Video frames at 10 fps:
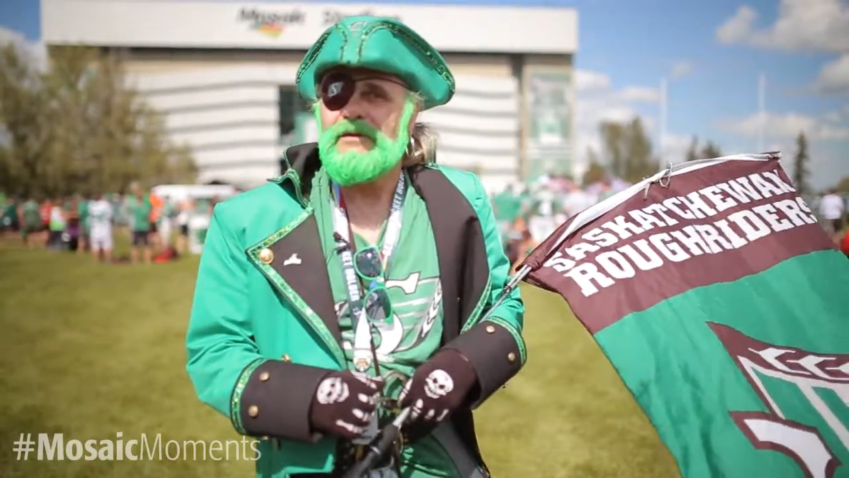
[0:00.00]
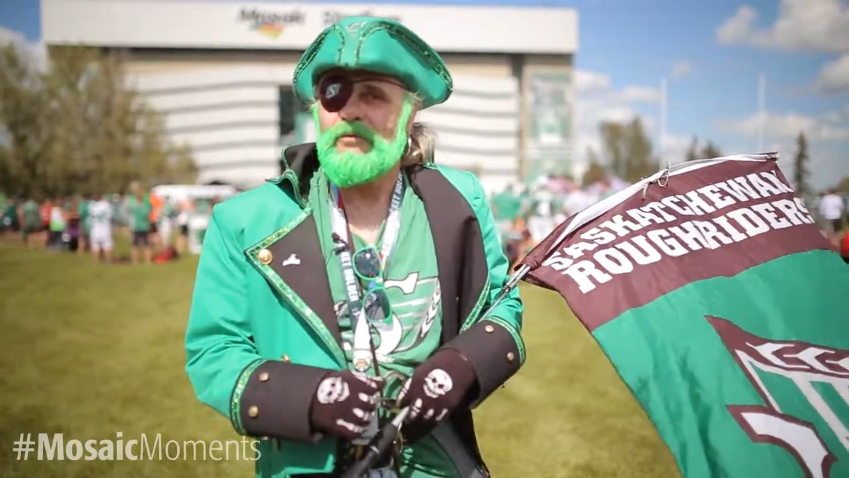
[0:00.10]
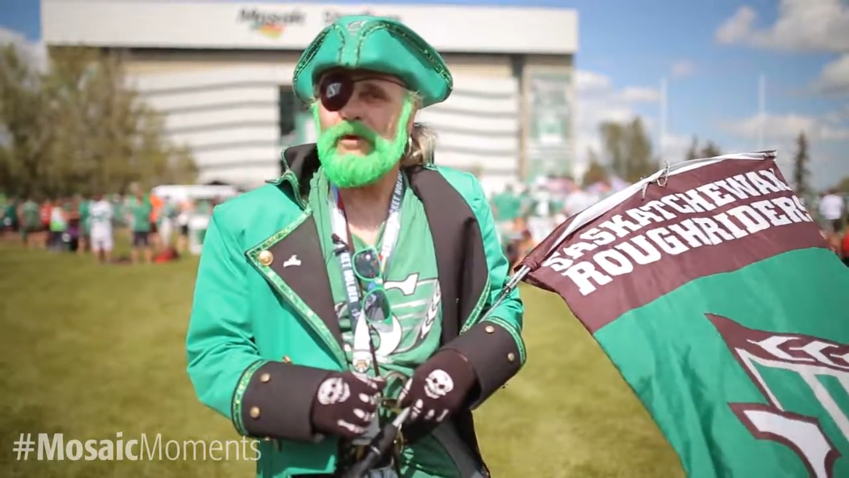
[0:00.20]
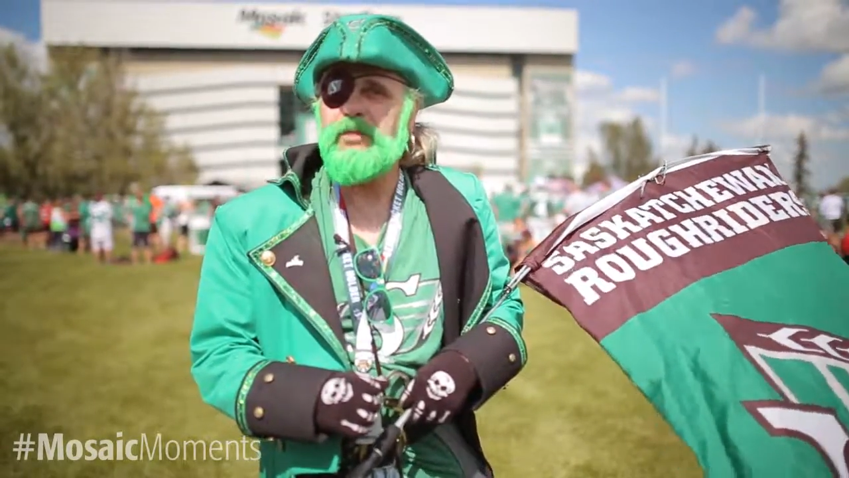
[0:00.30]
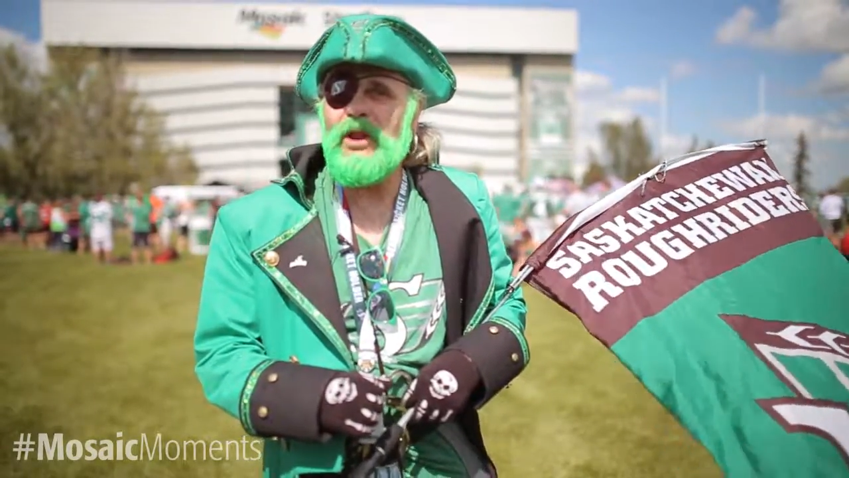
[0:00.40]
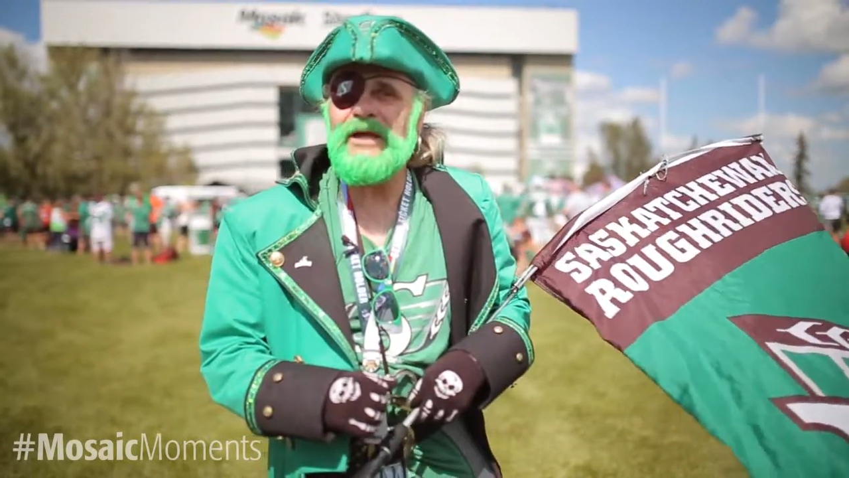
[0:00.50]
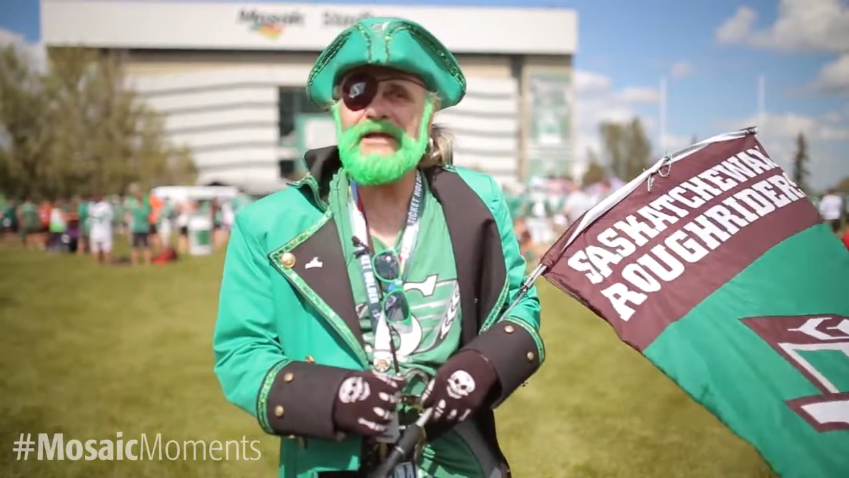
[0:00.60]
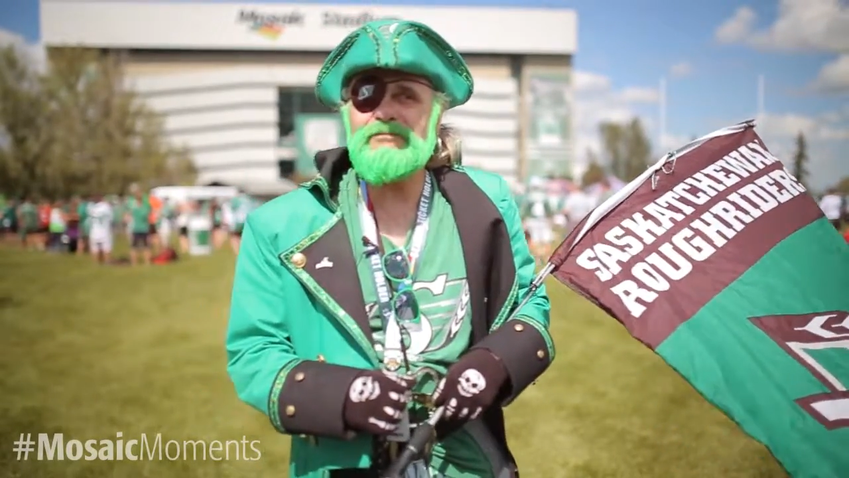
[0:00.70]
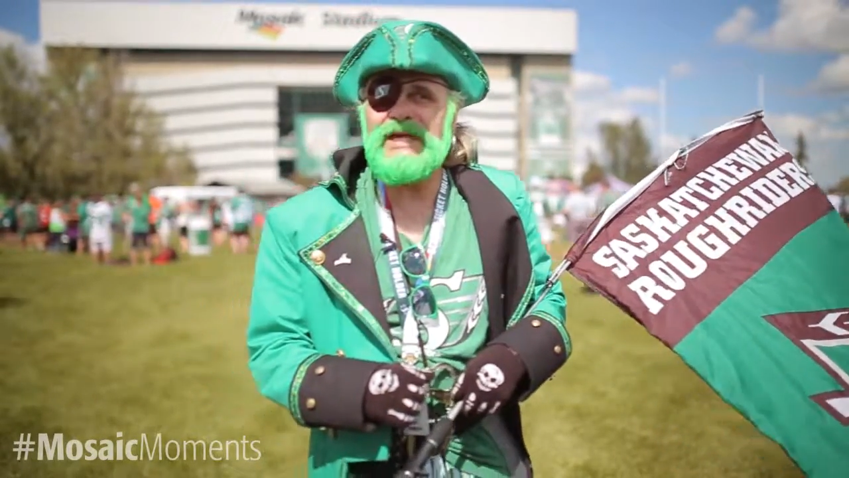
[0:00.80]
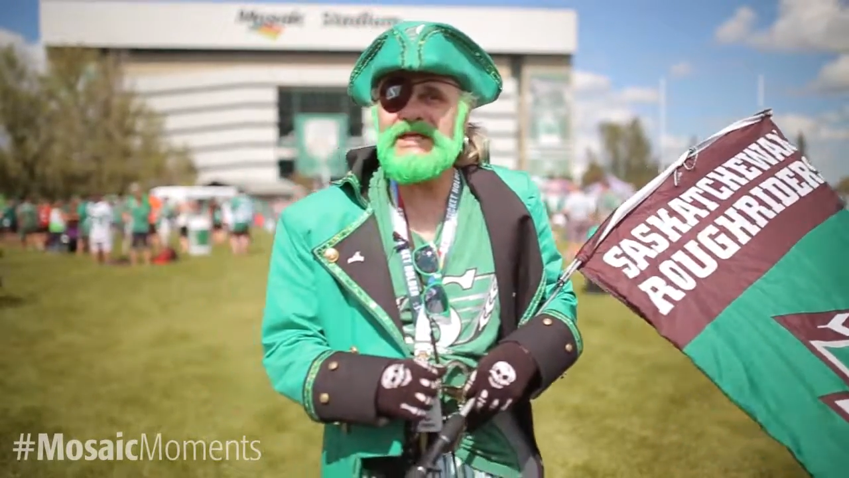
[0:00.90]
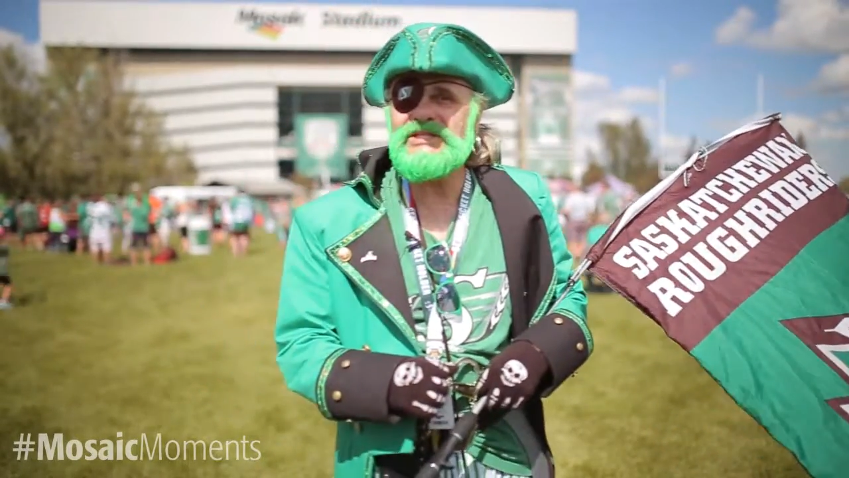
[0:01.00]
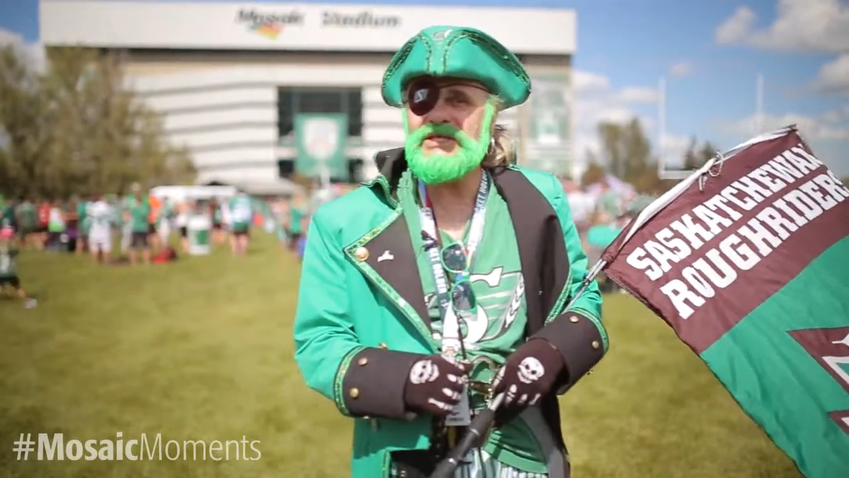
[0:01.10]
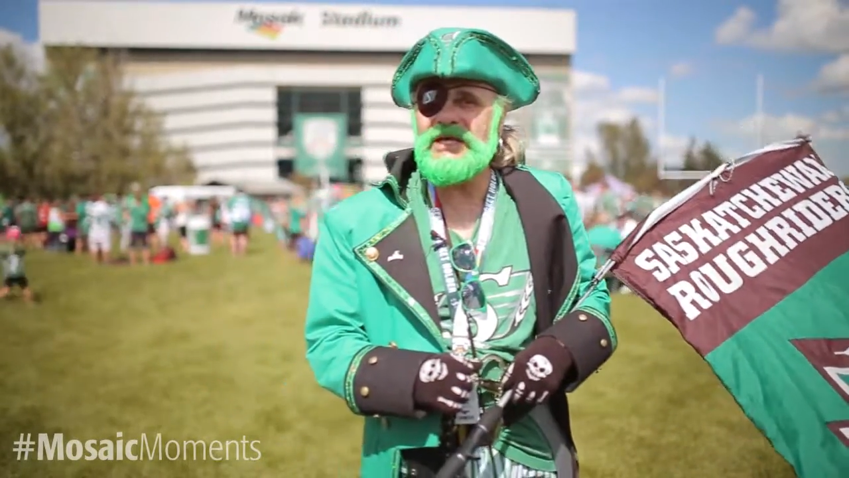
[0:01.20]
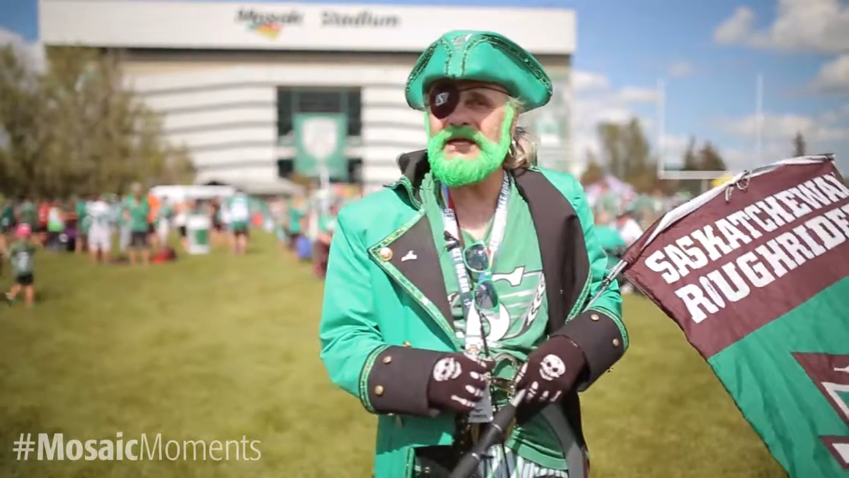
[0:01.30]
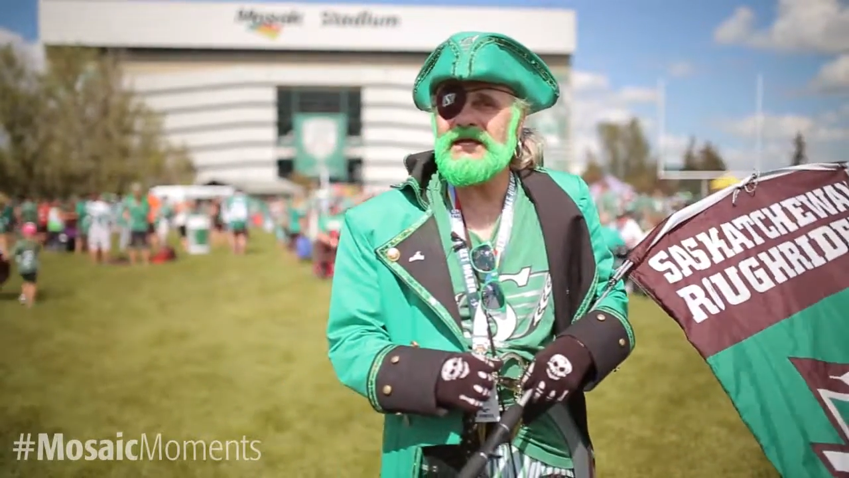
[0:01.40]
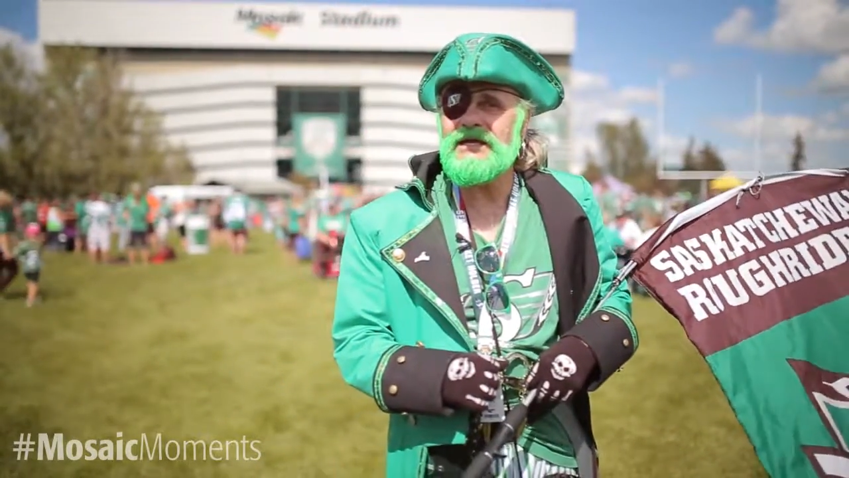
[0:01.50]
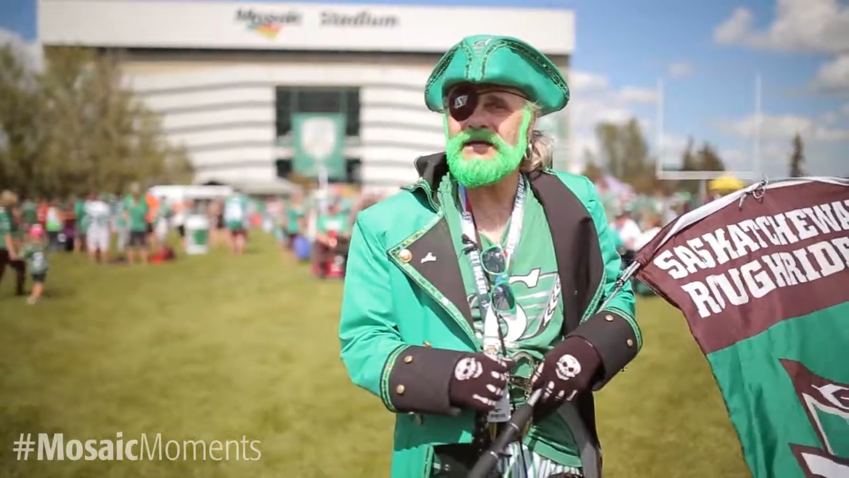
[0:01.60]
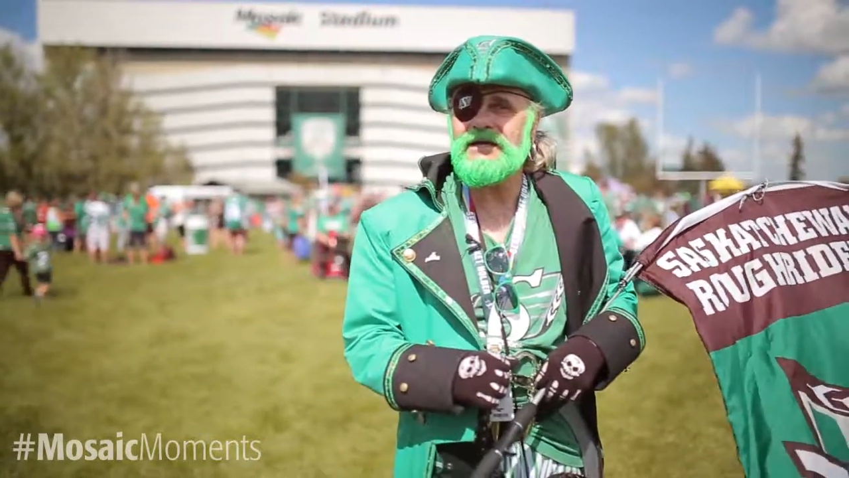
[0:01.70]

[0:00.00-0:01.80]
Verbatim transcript: We're playing BC.